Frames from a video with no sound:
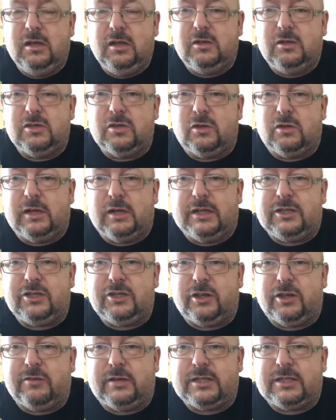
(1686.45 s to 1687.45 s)
So
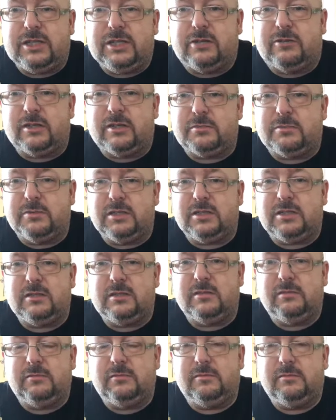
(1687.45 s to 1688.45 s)
enjoy the rest of your Christmas.
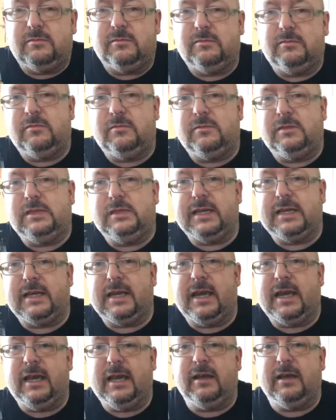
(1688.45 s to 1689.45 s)
Take
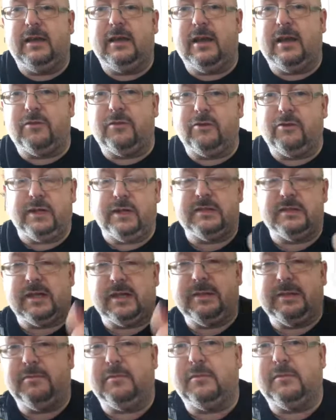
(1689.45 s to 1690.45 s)
care and have a great
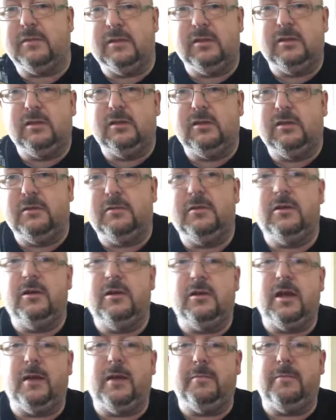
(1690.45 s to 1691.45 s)
time.
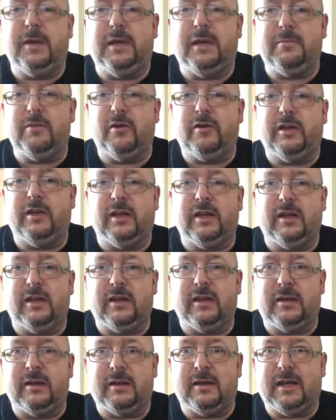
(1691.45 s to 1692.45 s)
And be merry
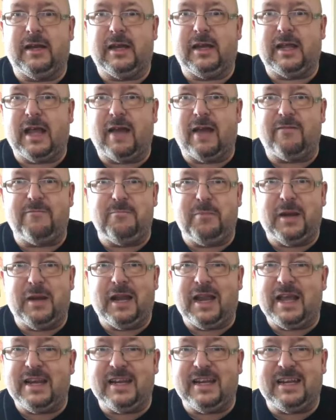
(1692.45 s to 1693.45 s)
and have
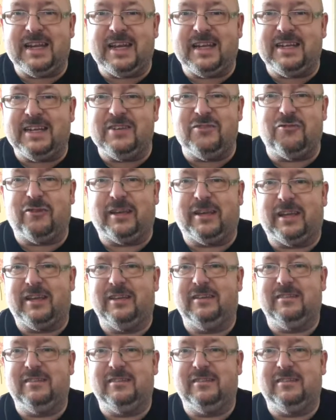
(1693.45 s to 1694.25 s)
plenty to eat and drink.